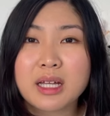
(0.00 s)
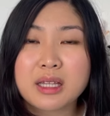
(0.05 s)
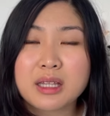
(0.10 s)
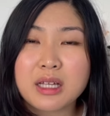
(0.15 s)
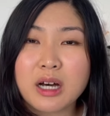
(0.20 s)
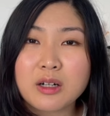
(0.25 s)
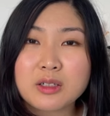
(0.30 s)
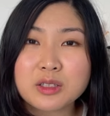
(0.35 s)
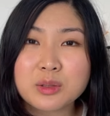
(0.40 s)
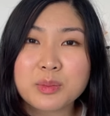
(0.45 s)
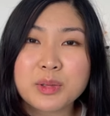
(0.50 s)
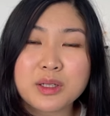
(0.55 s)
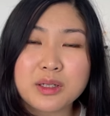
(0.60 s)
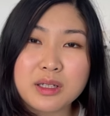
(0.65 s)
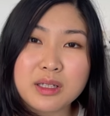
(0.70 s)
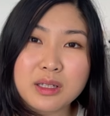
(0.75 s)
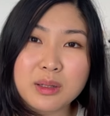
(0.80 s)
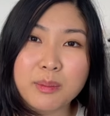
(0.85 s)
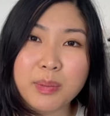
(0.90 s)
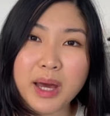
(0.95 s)
ultimately
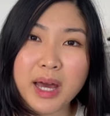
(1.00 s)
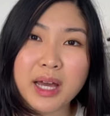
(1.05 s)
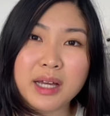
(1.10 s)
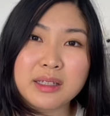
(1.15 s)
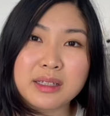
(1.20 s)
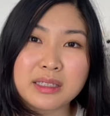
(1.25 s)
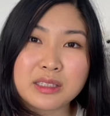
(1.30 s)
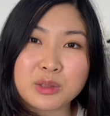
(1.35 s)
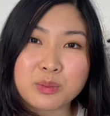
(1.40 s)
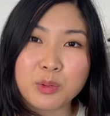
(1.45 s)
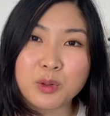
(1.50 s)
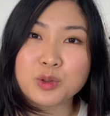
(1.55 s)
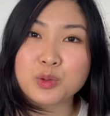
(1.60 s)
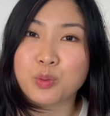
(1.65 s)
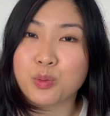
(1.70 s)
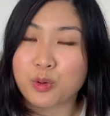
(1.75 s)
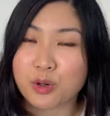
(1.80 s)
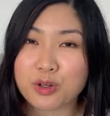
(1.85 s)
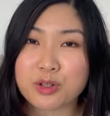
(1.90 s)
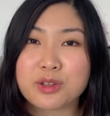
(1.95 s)
the bag that's most
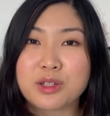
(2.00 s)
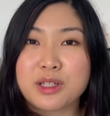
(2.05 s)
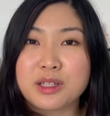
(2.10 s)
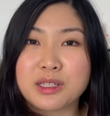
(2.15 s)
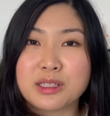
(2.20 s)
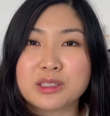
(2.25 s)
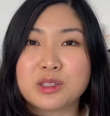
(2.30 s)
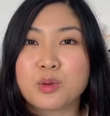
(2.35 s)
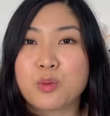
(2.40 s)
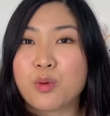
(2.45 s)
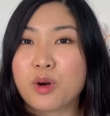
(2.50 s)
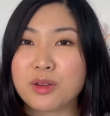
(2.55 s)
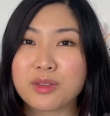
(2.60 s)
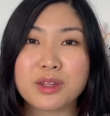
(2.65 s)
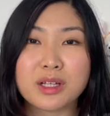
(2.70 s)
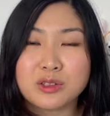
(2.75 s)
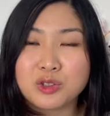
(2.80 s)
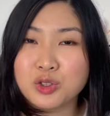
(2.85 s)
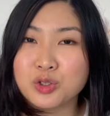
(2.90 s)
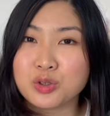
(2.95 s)
worth it is the one
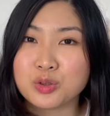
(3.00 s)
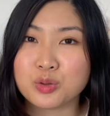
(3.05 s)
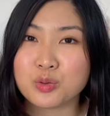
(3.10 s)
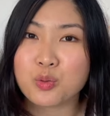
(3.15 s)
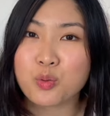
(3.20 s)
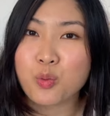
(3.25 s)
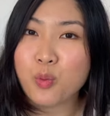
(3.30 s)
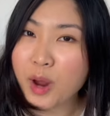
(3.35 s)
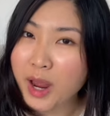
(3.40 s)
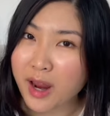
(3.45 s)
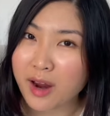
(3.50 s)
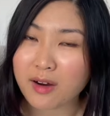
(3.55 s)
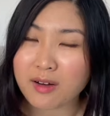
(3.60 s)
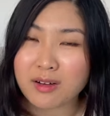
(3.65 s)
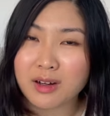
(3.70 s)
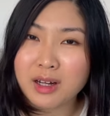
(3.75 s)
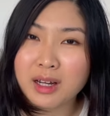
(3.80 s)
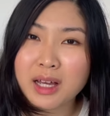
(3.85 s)
that you wear.